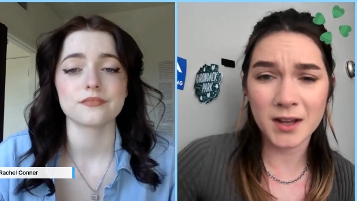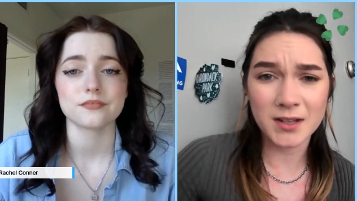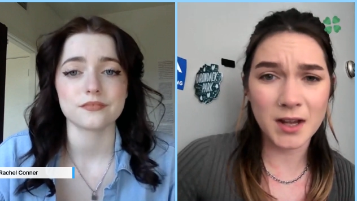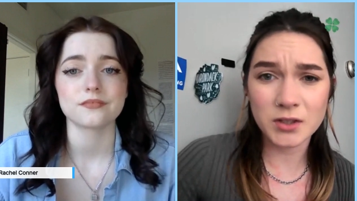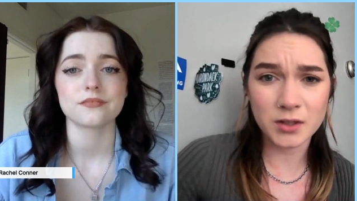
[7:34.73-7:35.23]

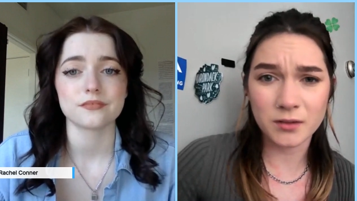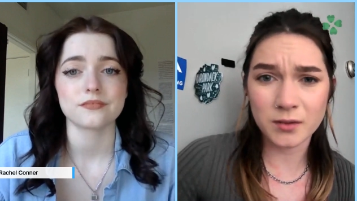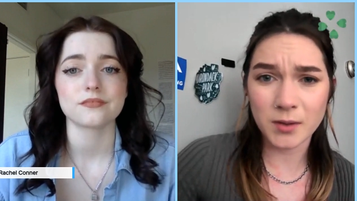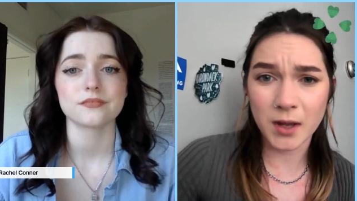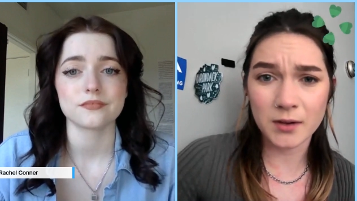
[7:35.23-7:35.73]
Speaker 1: attention from
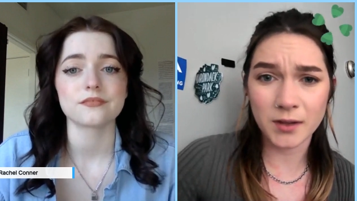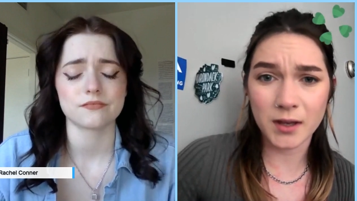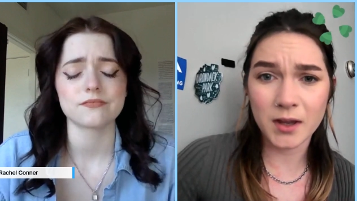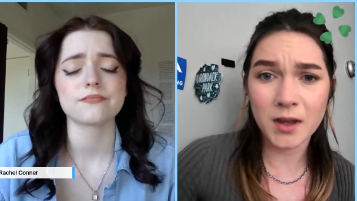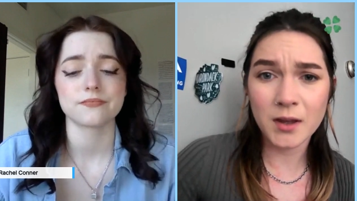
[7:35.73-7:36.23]
kind of like
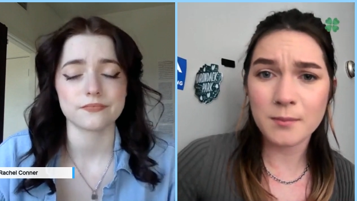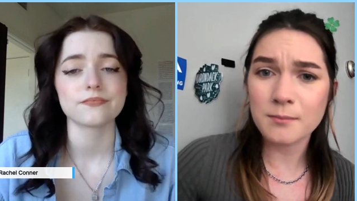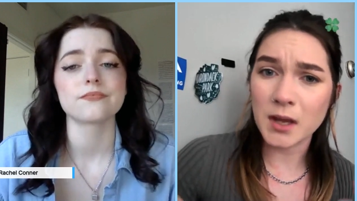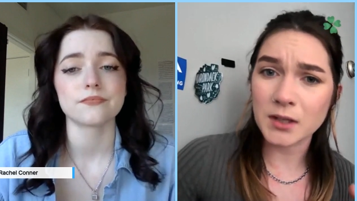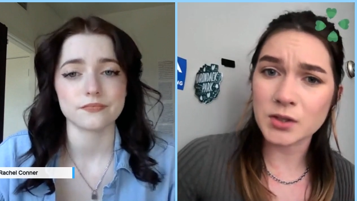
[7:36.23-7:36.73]

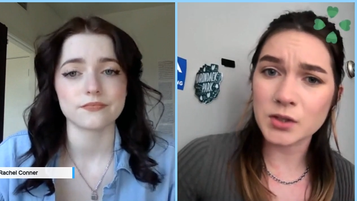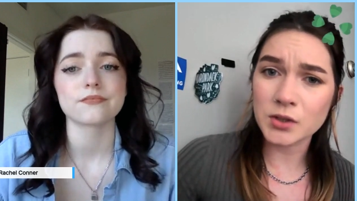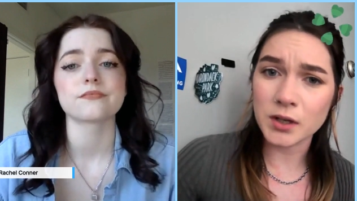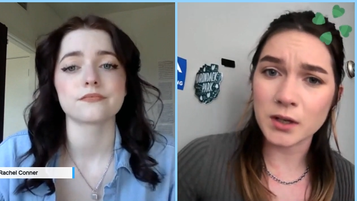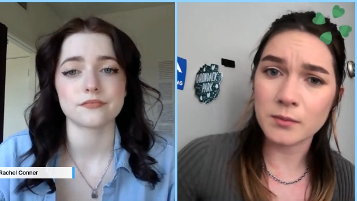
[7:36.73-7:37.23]

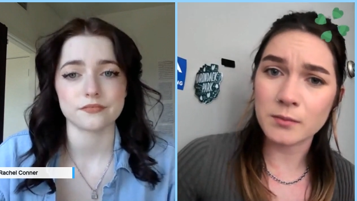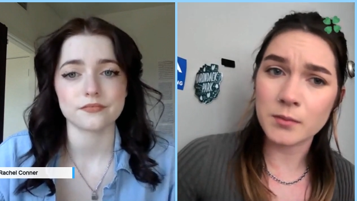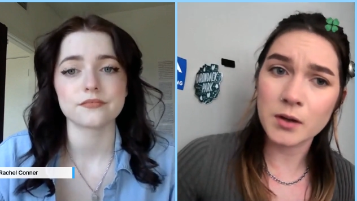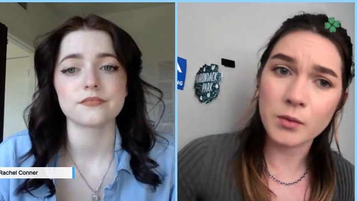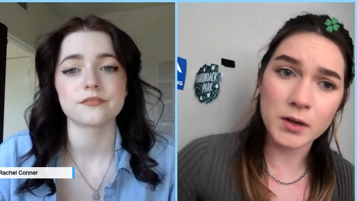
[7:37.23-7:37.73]
mainstream
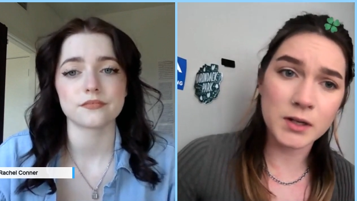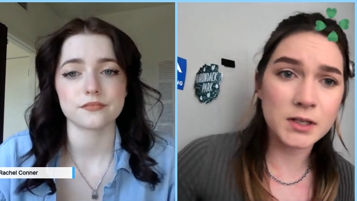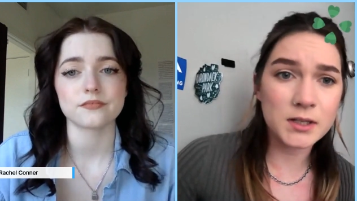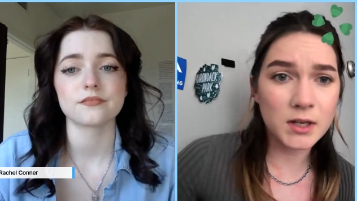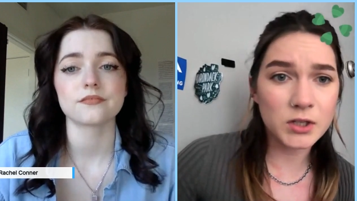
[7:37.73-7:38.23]

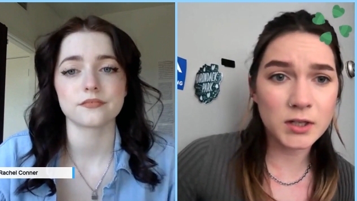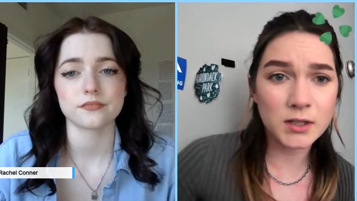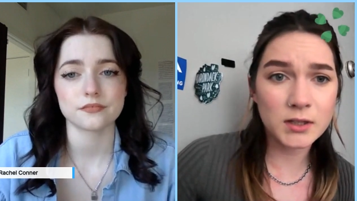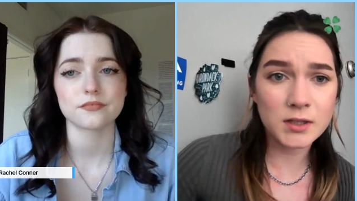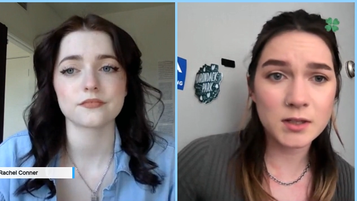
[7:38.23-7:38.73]

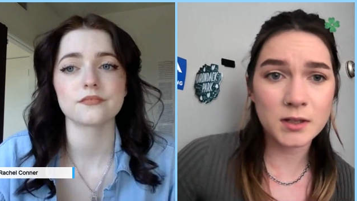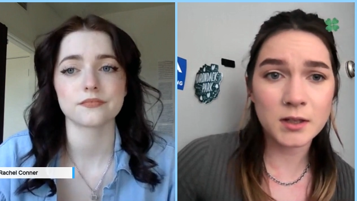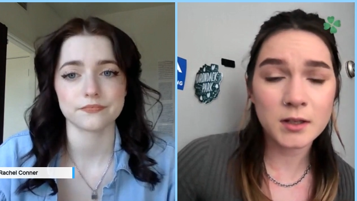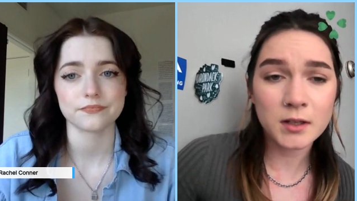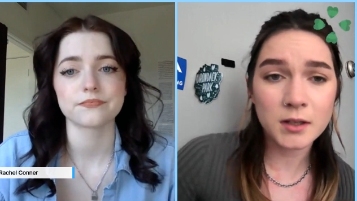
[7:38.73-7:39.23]
organizations.
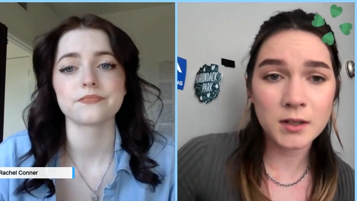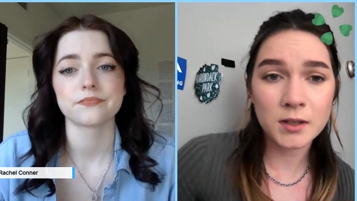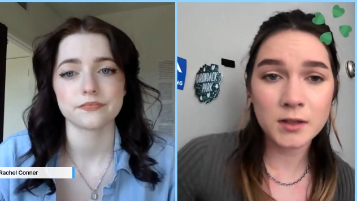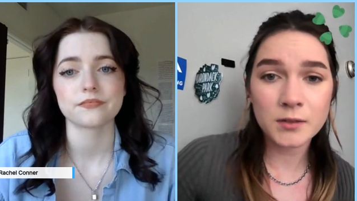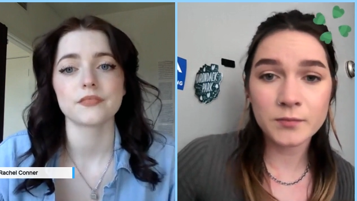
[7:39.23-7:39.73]

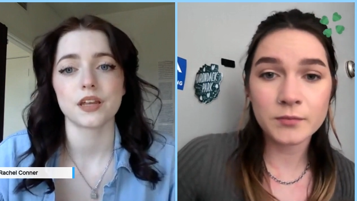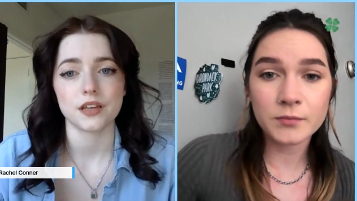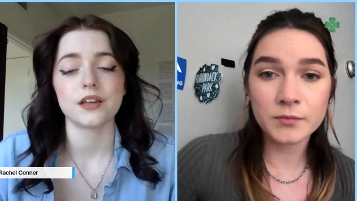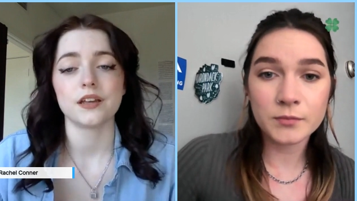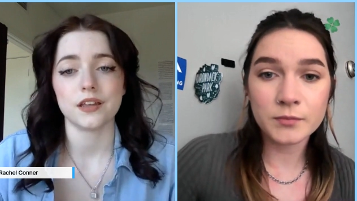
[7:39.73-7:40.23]

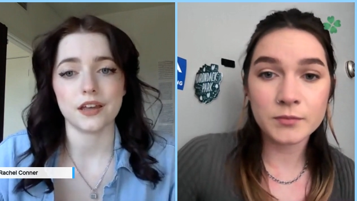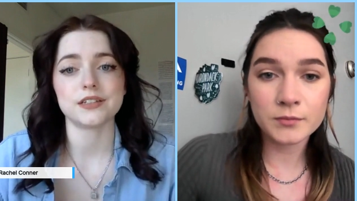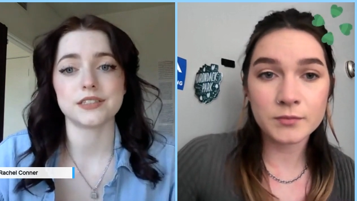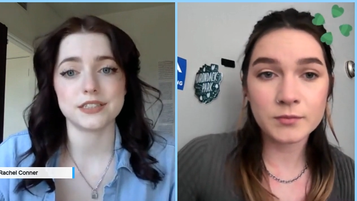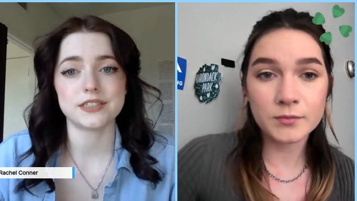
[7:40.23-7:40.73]
Speaker 2: Yeah,
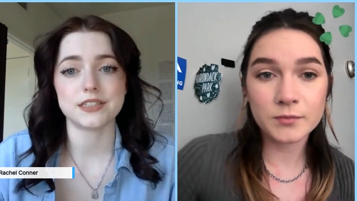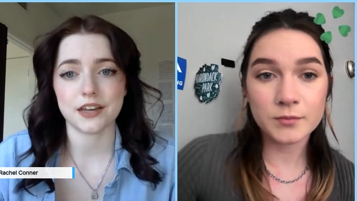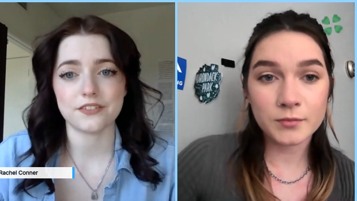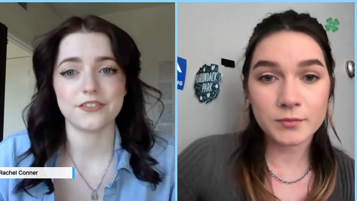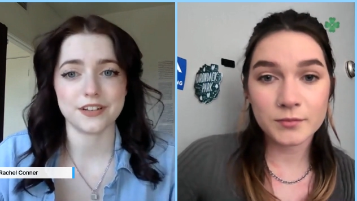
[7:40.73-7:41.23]

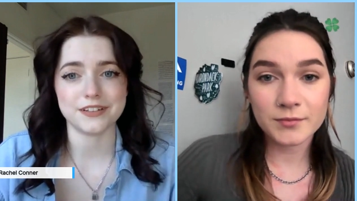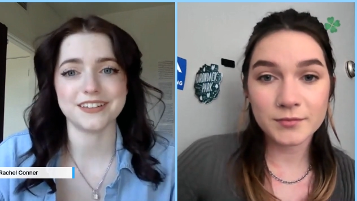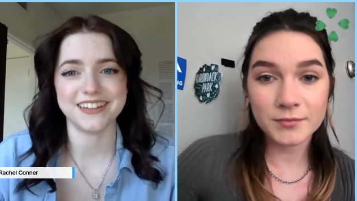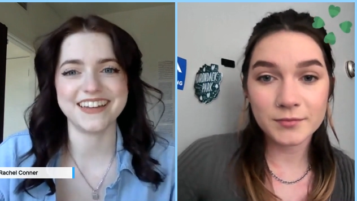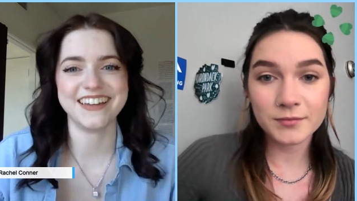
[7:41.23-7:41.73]

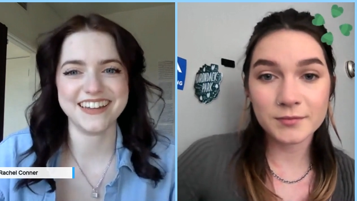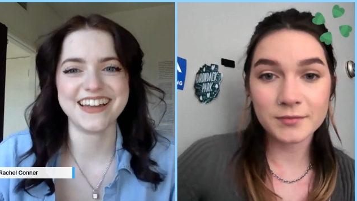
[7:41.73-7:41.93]
definitely.